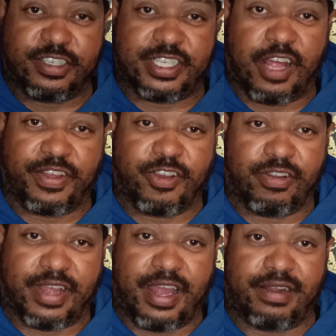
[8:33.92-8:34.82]
to South
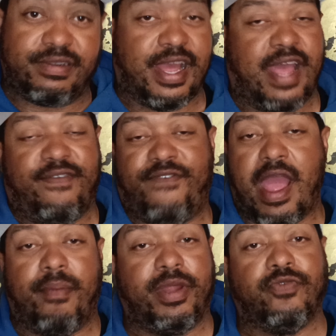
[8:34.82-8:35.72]
Carolina. I have
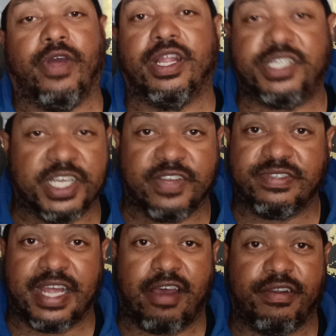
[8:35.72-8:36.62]
family
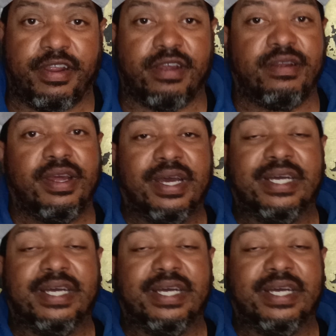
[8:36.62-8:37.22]
relatives down there